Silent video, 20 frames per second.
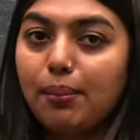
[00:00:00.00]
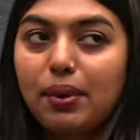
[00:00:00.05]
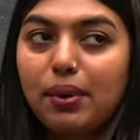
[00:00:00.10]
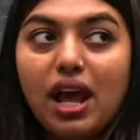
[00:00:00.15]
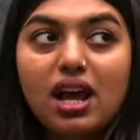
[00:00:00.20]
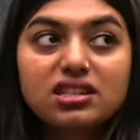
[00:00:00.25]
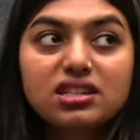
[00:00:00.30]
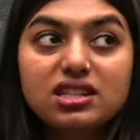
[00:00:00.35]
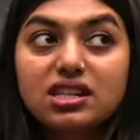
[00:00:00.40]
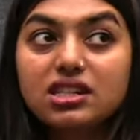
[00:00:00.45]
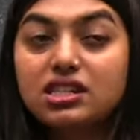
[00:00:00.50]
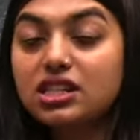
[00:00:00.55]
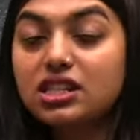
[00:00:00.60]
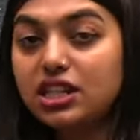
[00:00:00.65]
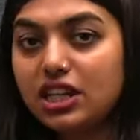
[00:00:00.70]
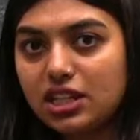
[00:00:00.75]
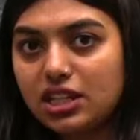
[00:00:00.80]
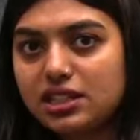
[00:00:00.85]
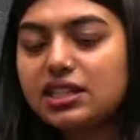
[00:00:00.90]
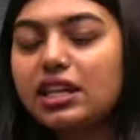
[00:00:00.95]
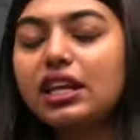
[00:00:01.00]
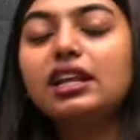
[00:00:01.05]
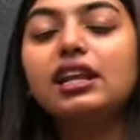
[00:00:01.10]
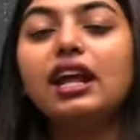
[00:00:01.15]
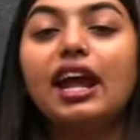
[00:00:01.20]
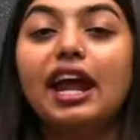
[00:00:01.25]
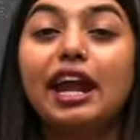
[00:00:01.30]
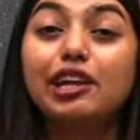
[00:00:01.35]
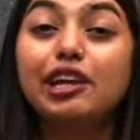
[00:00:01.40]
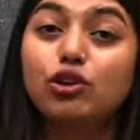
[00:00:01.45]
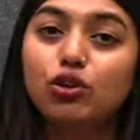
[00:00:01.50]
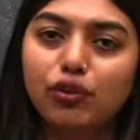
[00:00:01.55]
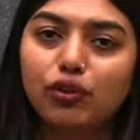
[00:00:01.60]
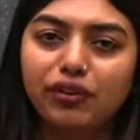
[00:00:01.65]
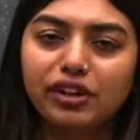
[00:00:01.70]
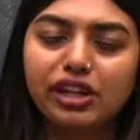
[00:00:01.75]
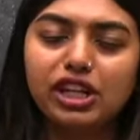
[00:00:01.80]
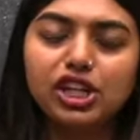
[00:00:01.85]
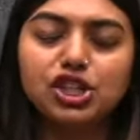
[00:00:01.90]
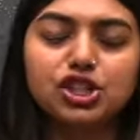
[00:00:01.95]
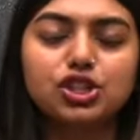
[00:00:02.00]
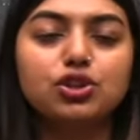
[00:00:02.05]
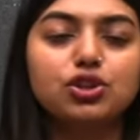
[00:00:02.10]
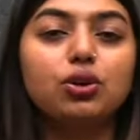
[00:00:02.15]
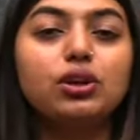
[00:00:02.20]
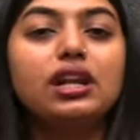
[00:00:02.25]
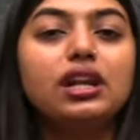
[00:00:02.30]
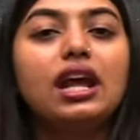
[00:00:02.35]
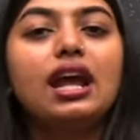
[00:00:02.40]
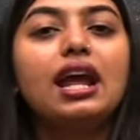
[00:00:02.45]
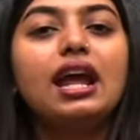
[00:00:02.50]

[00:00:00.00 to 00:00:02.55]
Plasticity is seen, heterophily is shown.